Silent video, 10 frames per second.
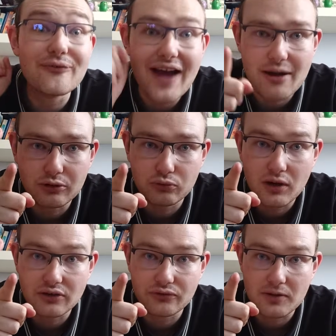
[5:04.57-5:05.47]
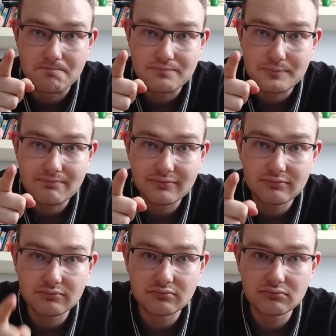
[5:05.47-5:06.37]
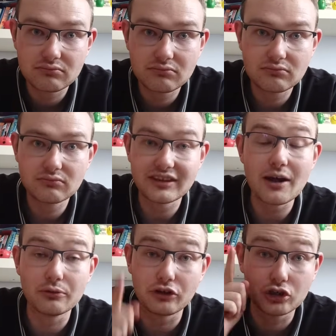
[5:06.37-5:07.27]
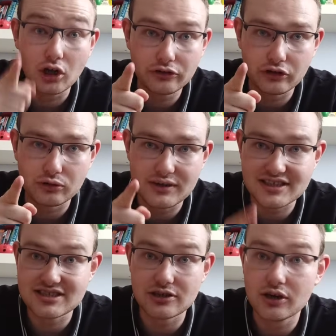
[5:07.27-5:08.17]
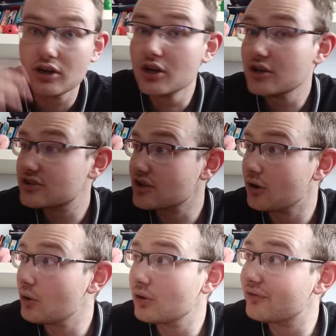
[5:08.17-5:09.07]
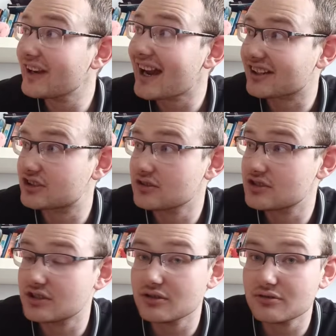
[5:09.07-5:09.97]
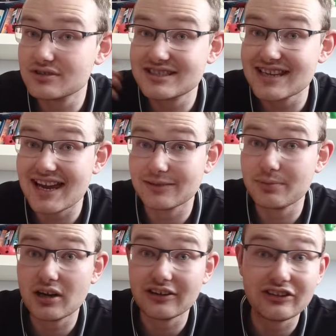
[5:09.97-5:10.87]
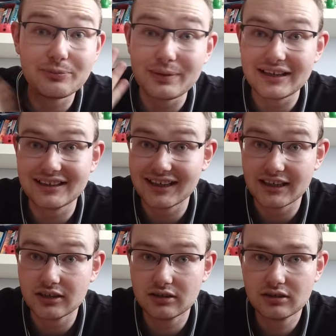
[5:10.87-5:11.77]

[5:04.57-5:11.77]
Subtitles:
that was one of them. That was a consequence to all the actions you said by speaking.